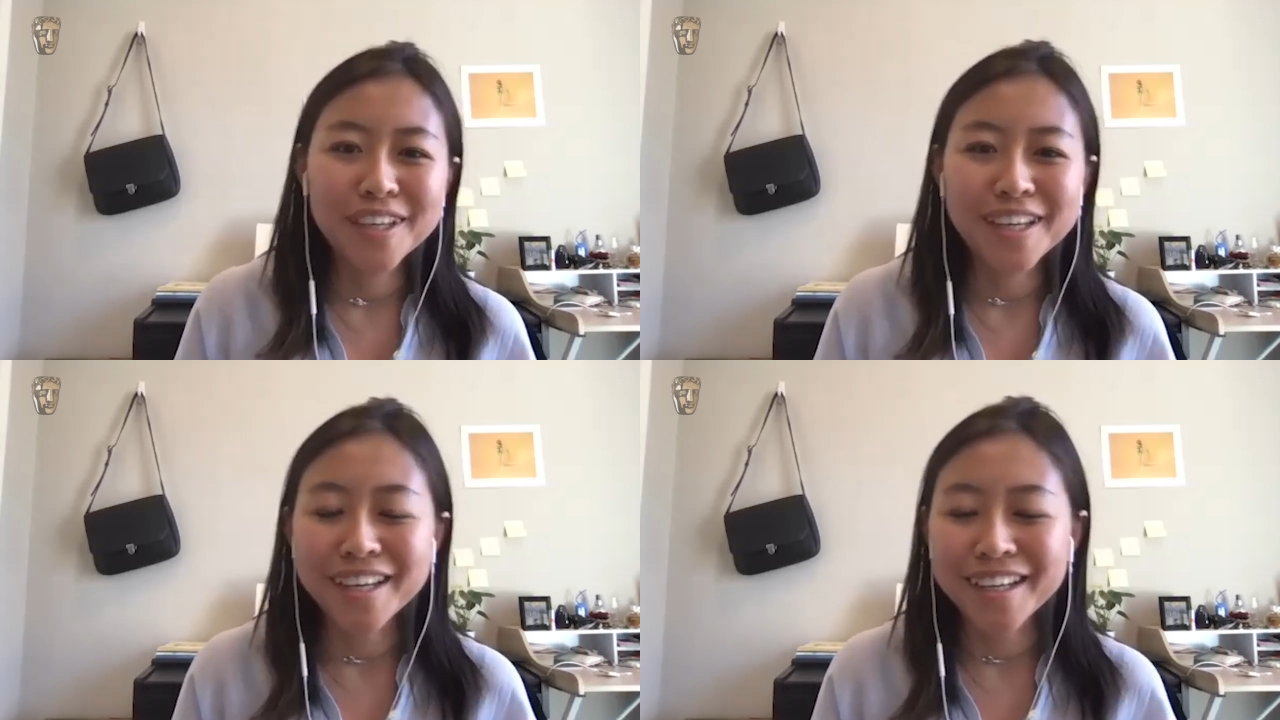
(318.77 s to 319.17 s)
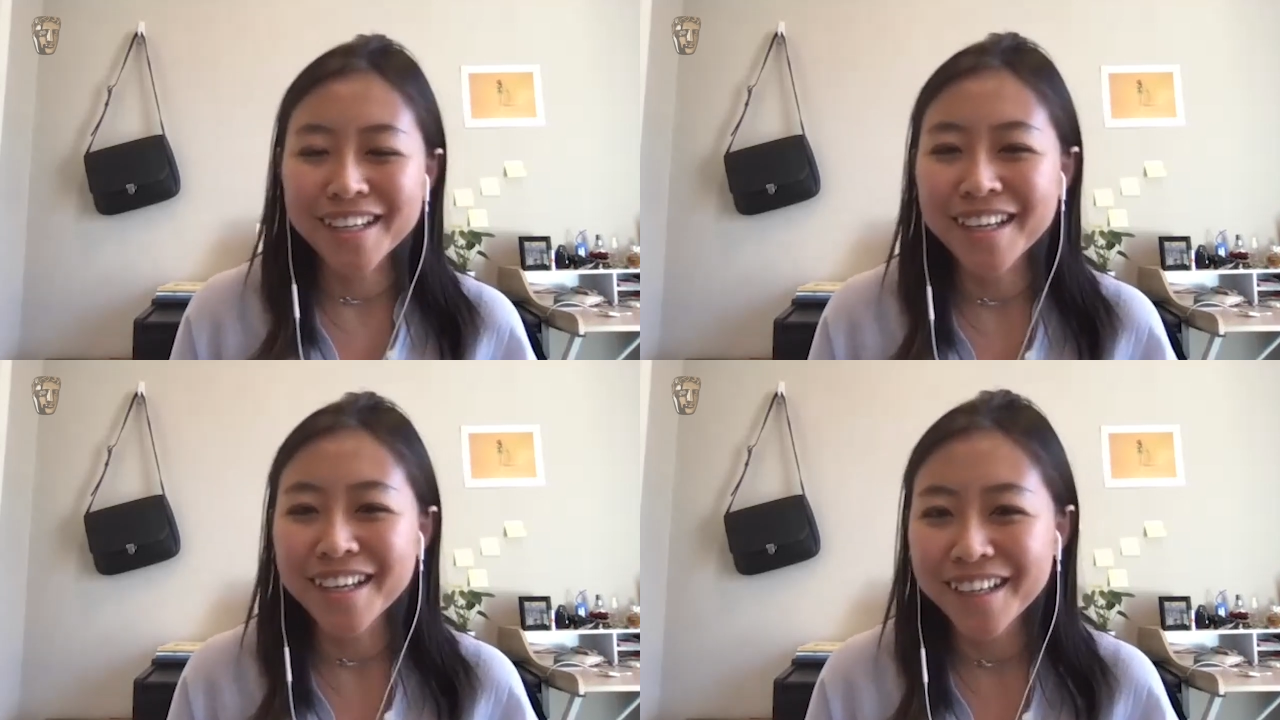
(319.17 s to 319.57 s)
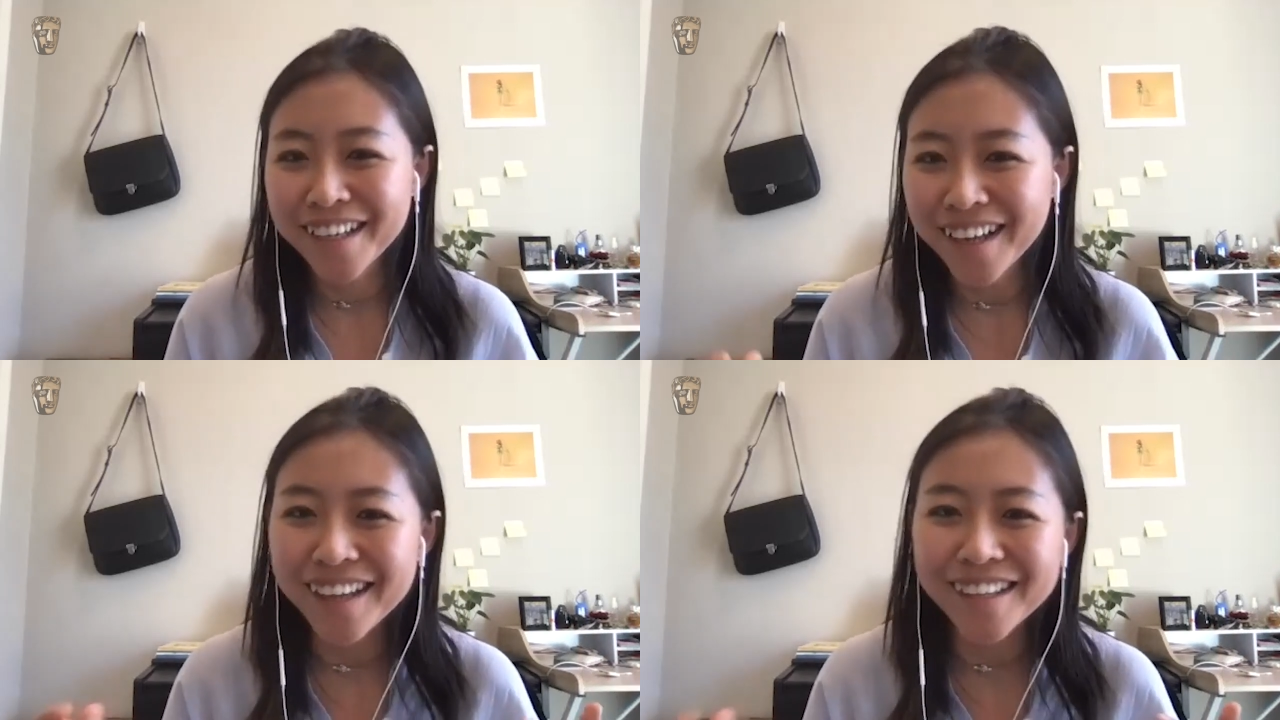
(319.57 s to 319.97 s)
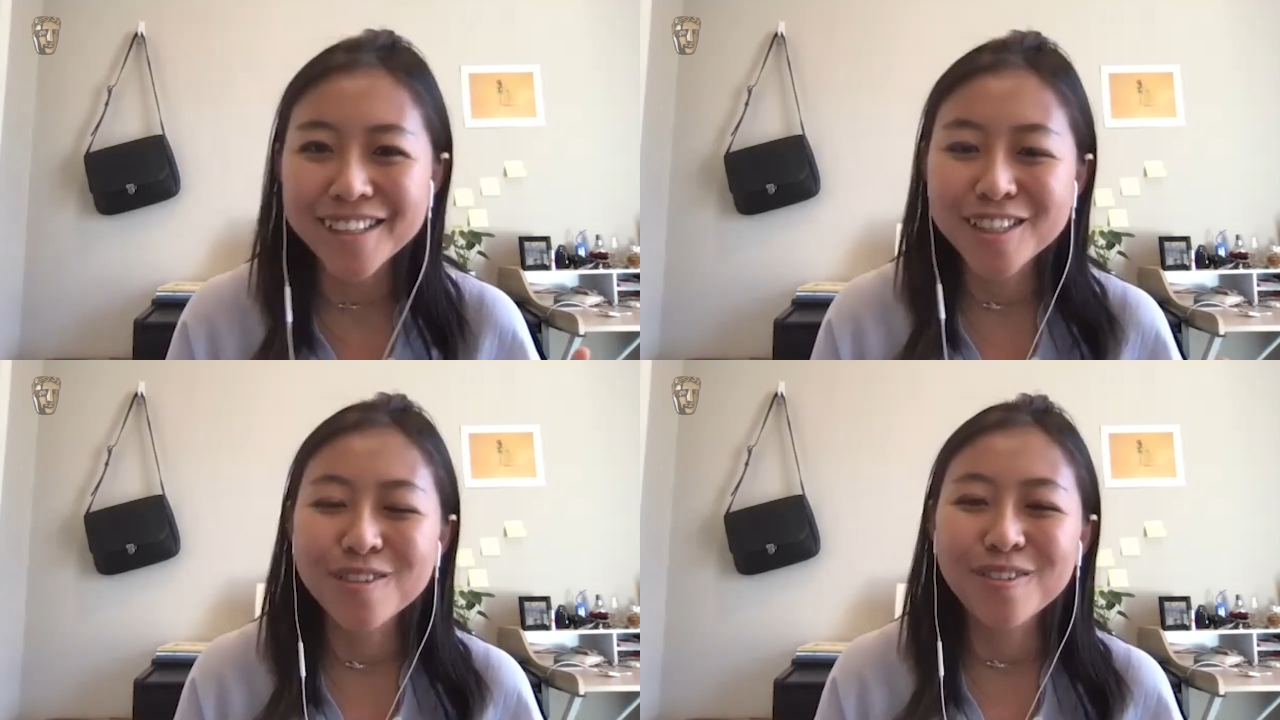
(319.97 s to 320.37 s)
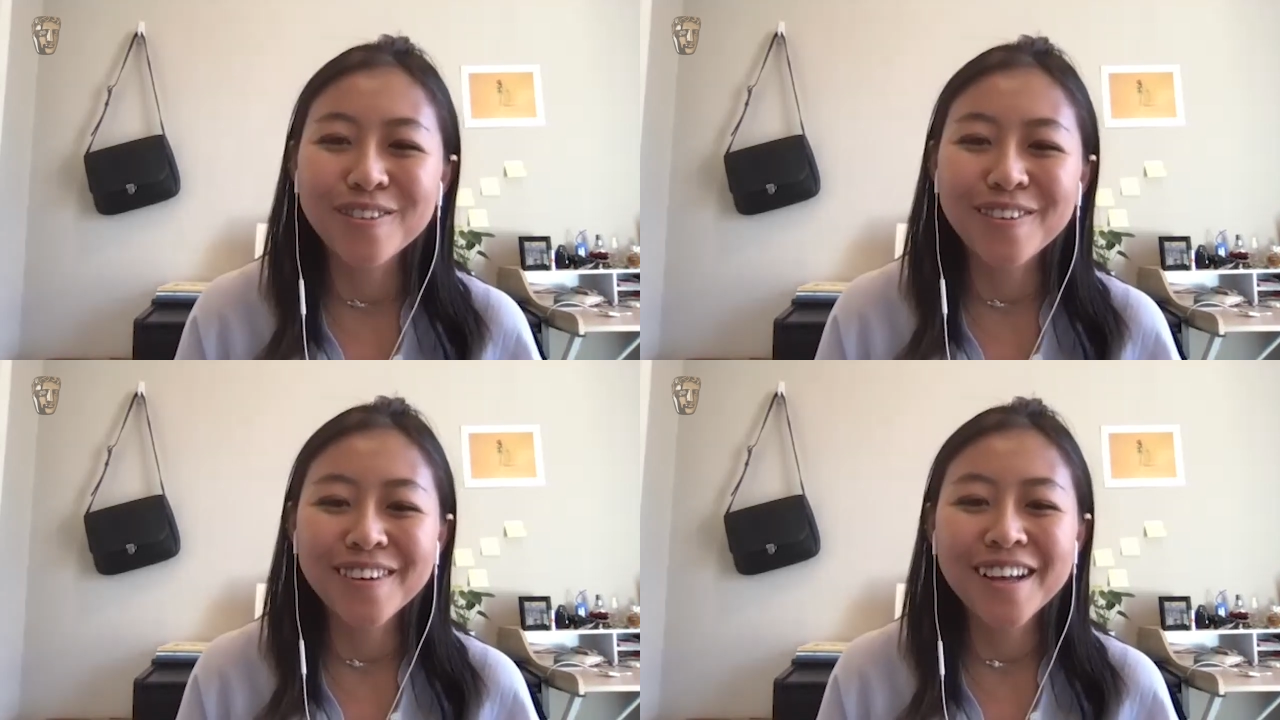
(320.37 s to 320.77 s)
like at
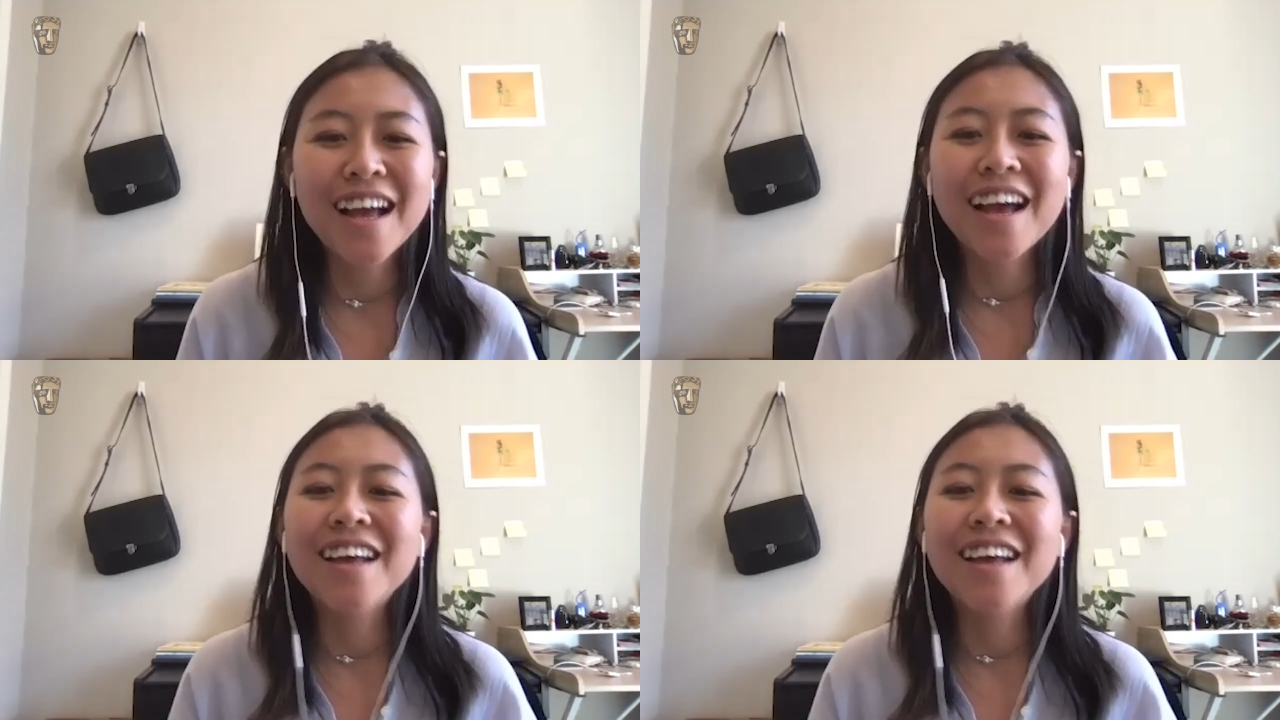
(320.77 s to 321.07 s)
school,